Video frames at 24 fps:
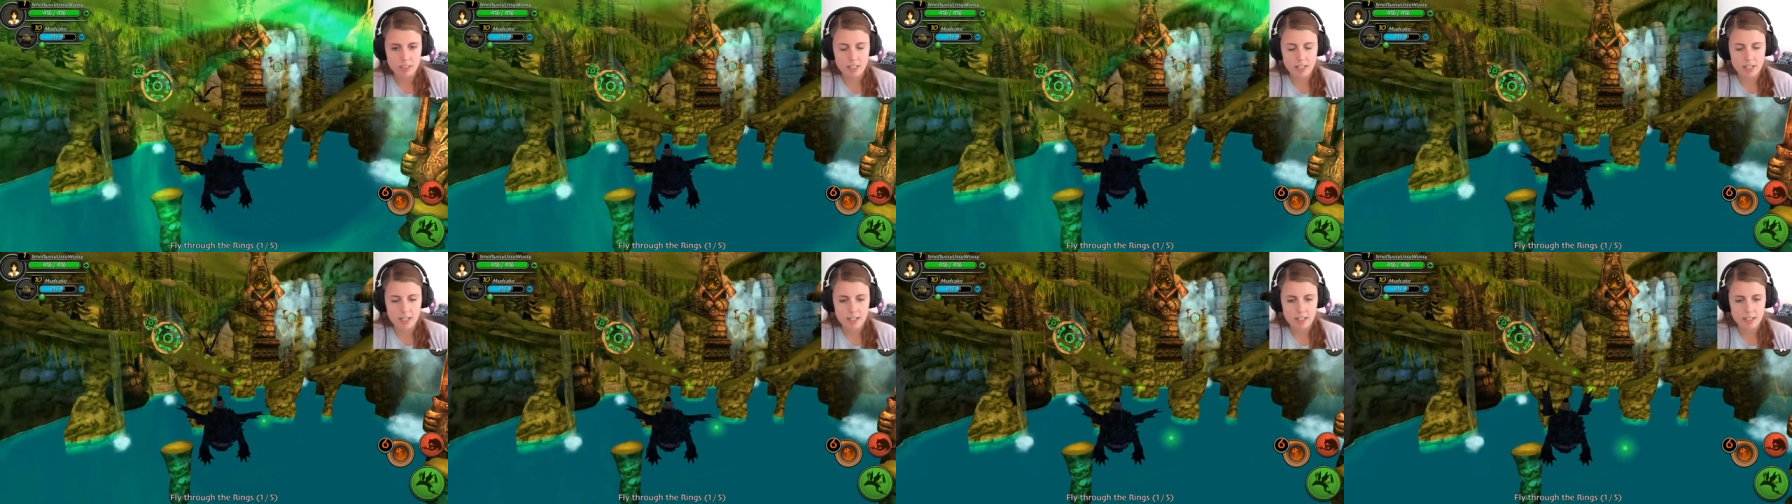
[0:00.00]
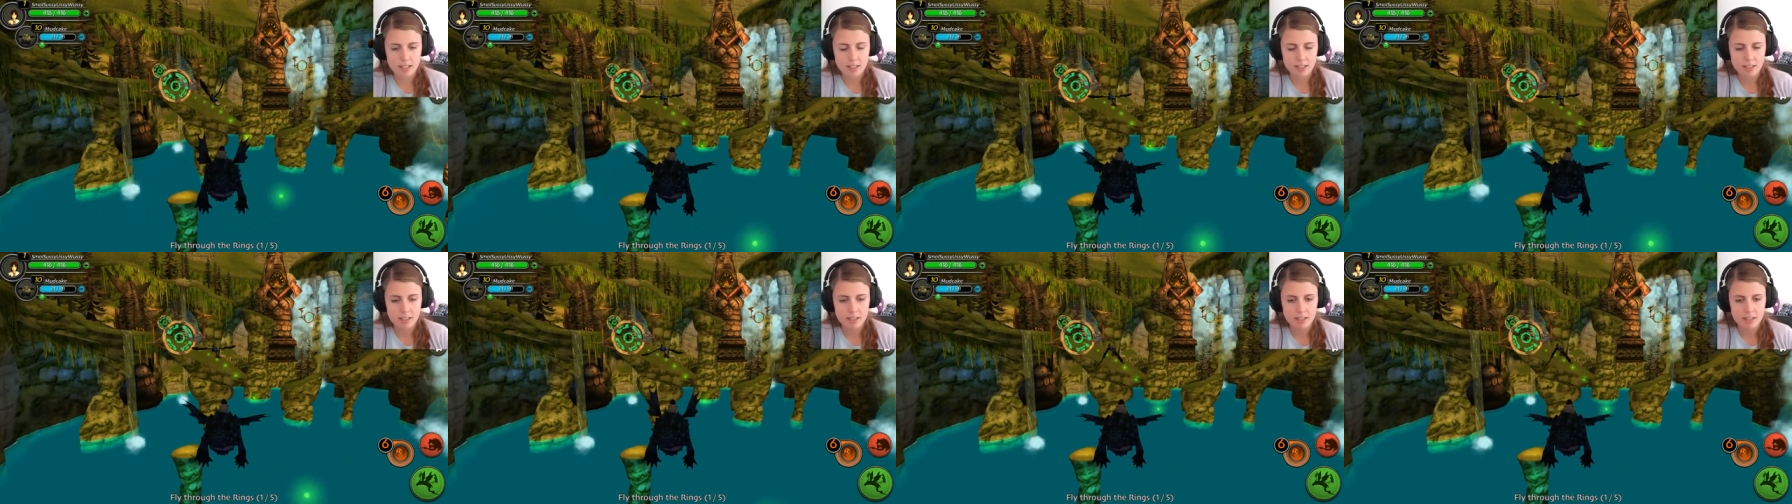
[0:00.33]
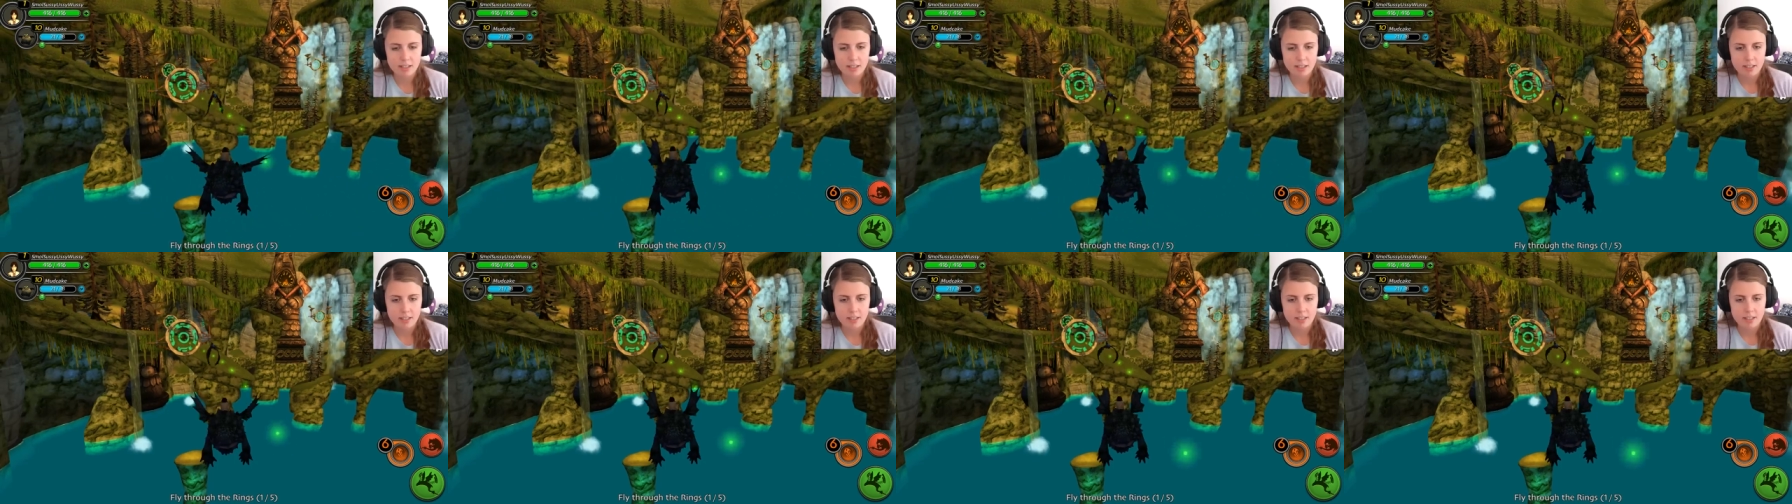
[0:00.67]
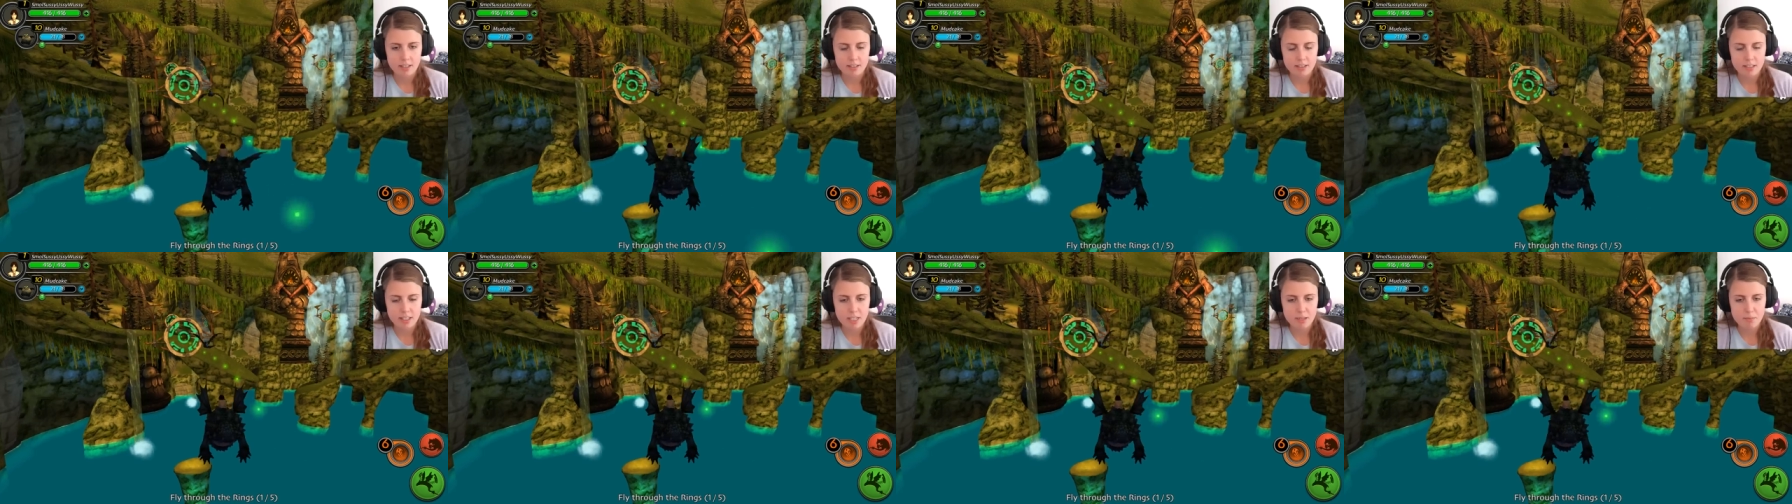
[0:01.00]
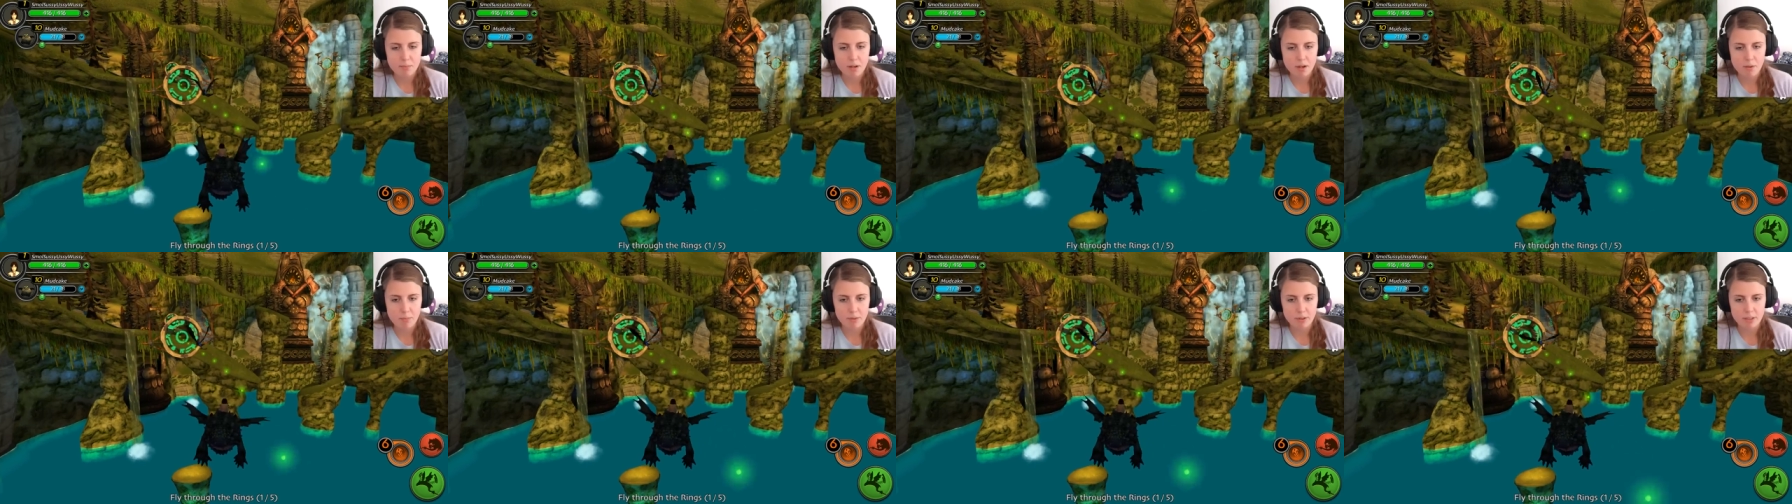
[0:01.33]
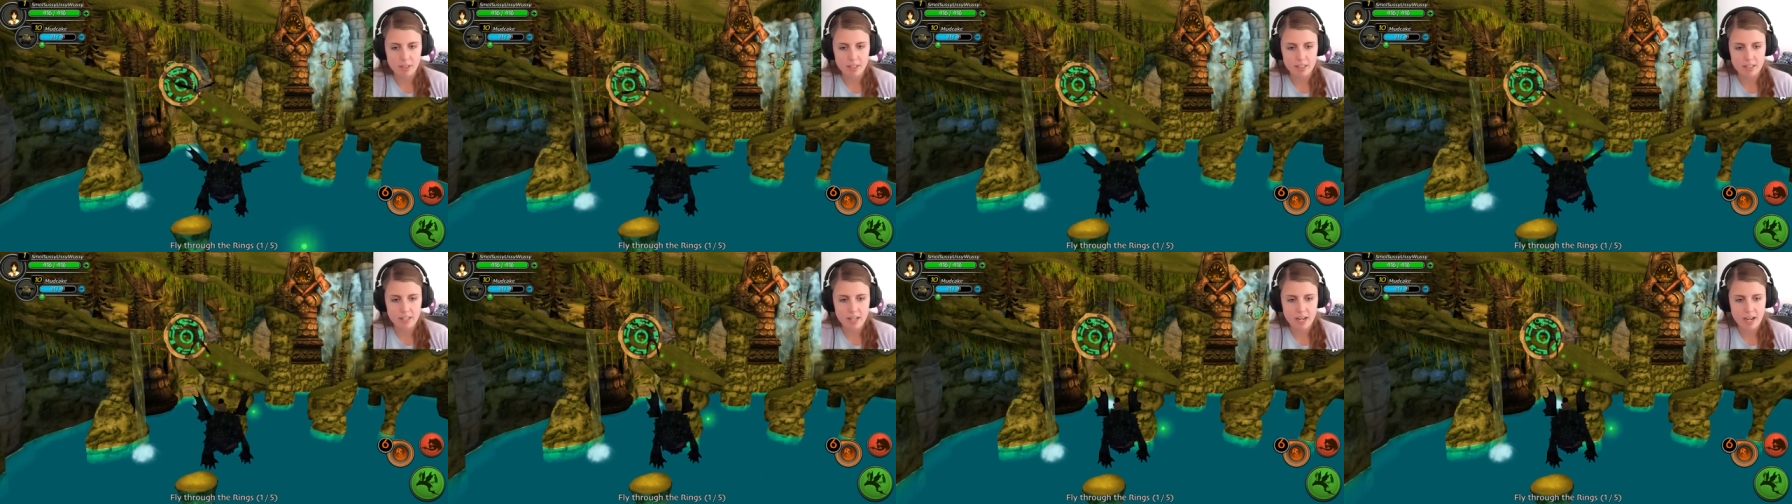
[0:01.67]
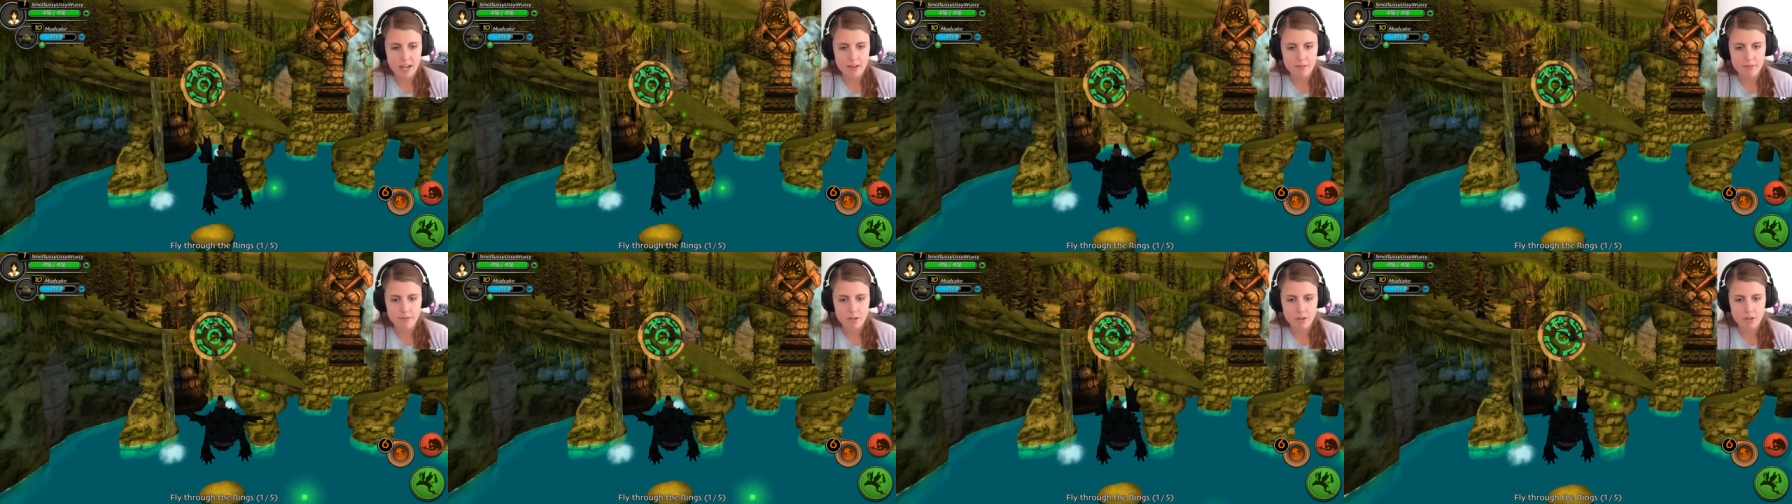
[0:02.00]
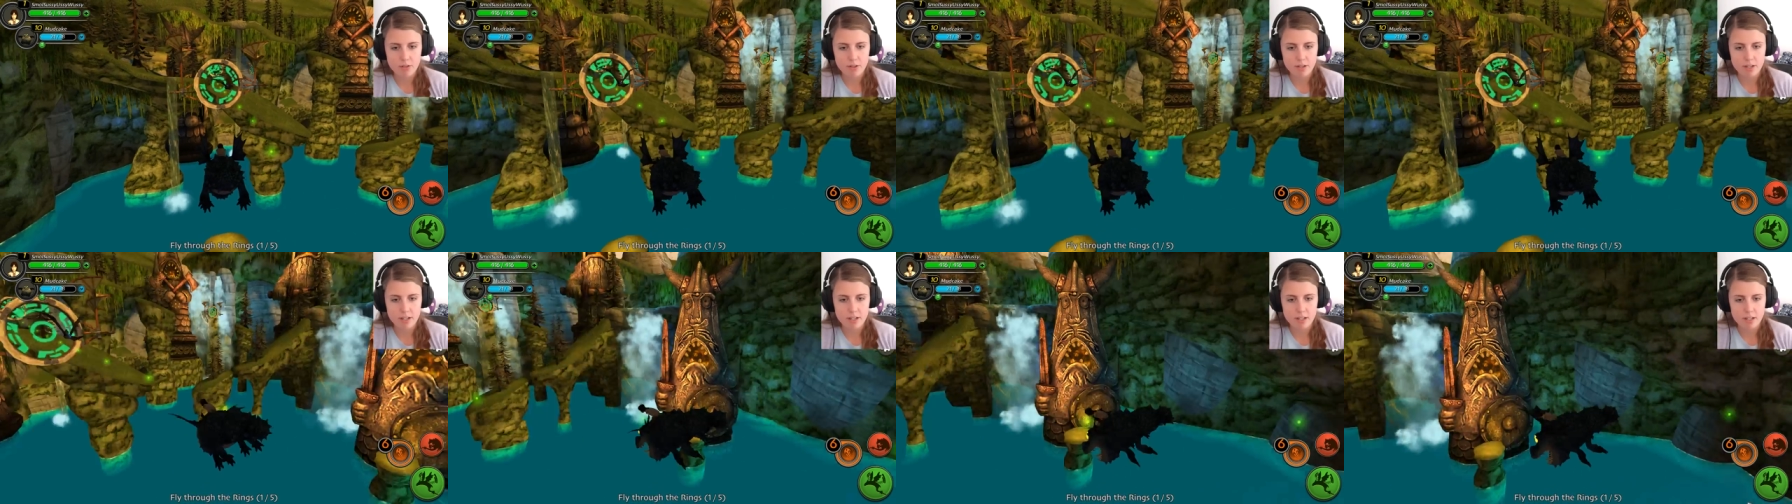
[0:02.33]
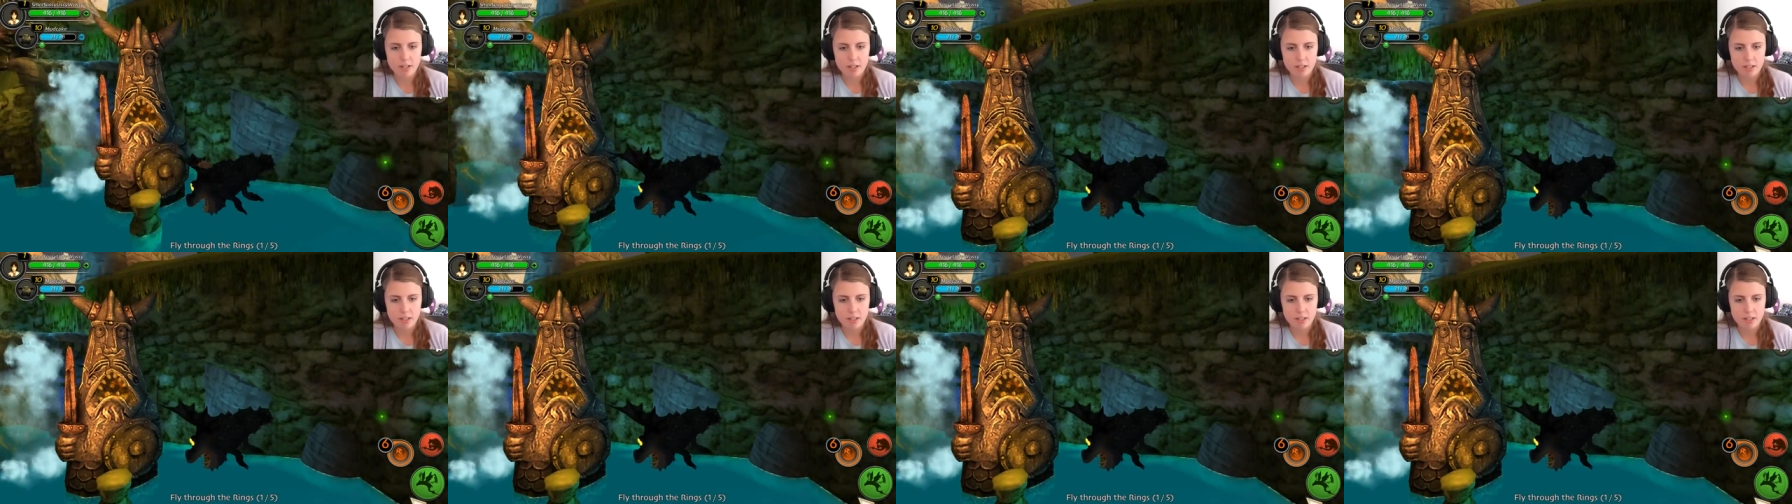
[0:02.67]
Cake. Let's keep up with the Night Fury.